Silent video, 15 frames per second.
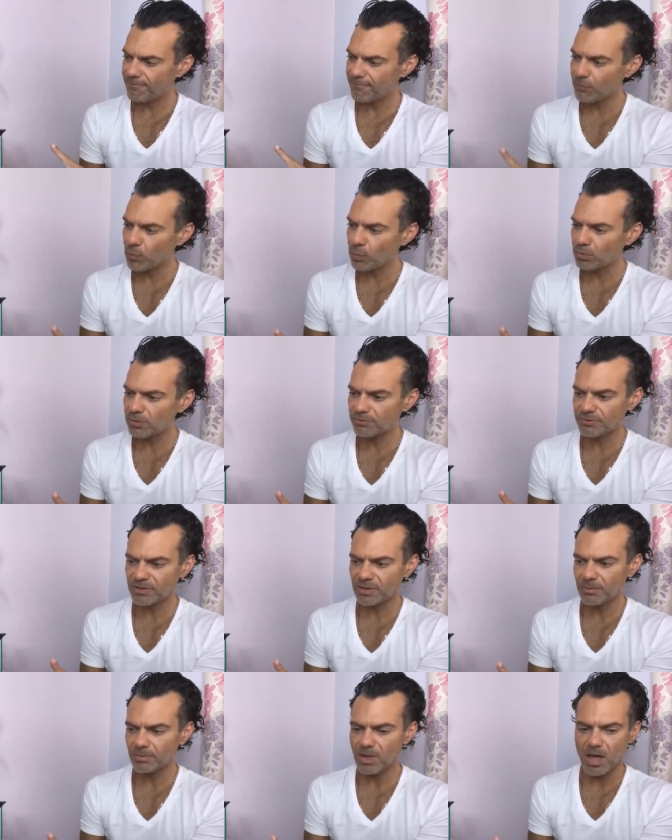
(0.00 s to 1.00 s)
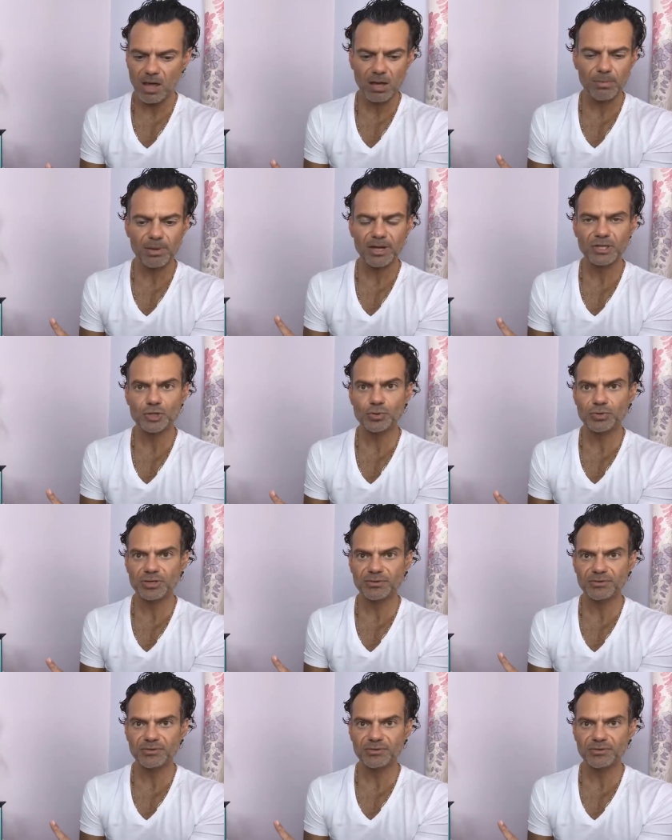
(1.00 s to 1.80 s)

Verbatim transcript: Four of them are by Jordi